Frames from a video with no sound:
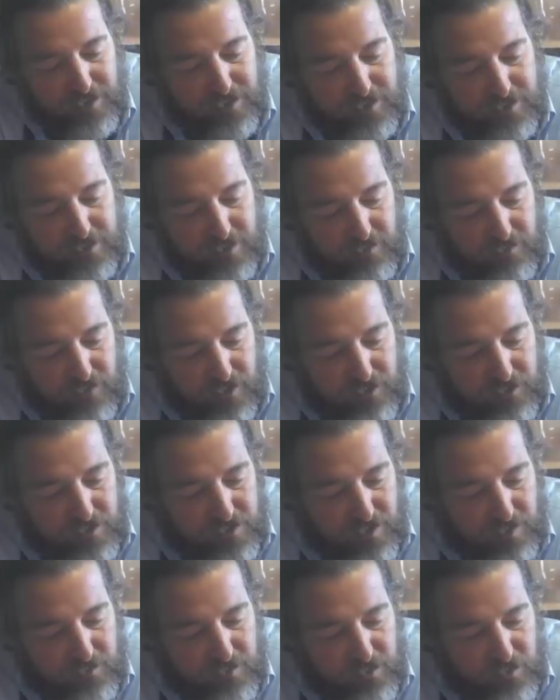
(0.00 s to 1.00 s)
stepfather
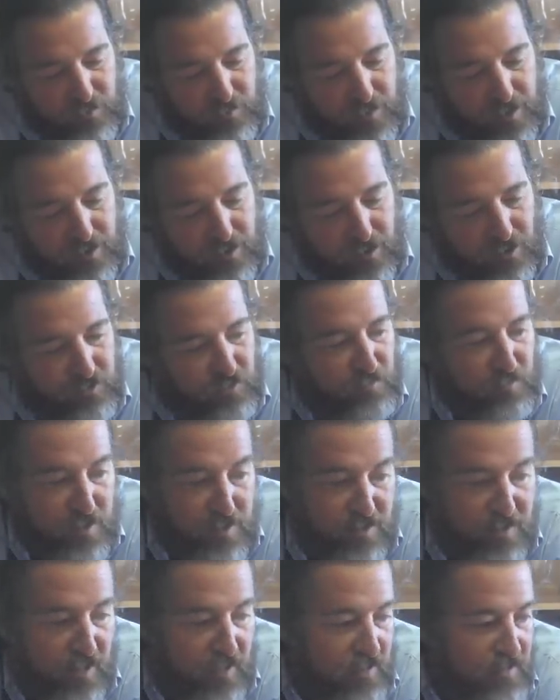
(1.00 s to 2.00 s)
sent me to make a lot of
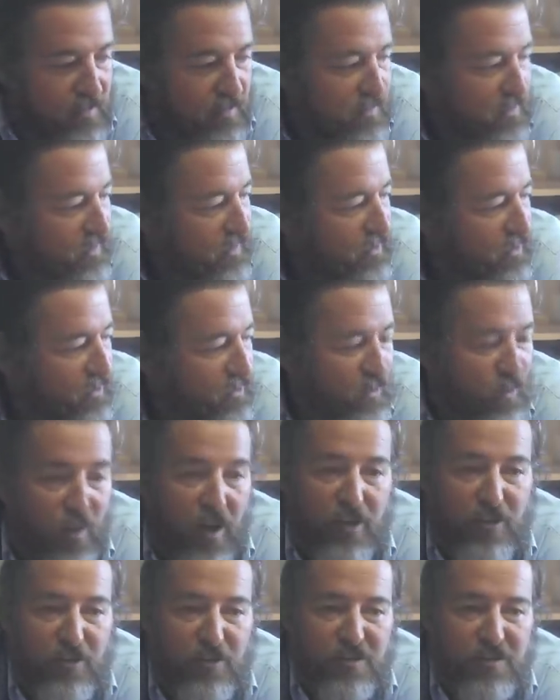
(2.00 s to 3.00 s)
mistakes in other
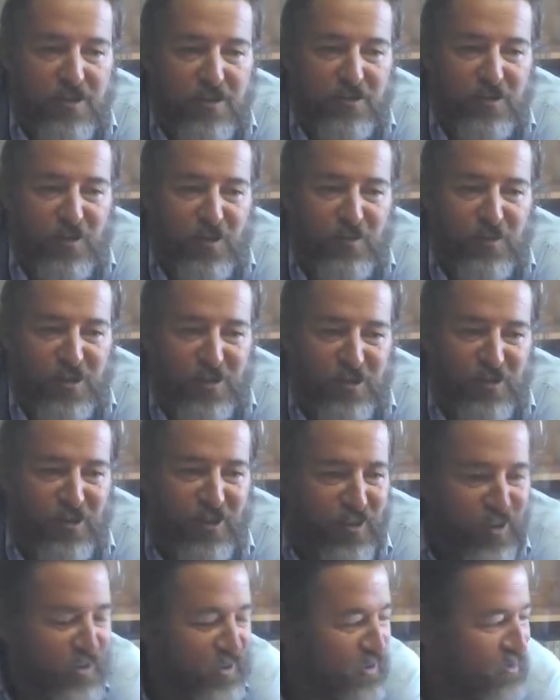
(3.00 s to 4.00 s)
wineries. He told me, go
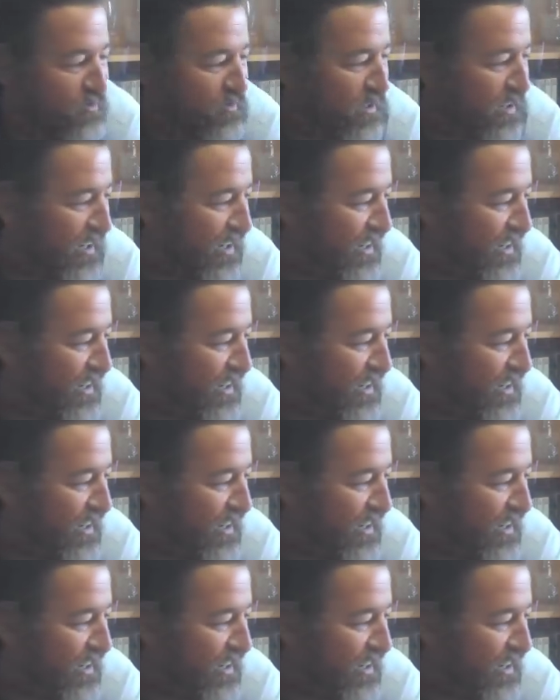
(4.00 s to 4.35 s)
away.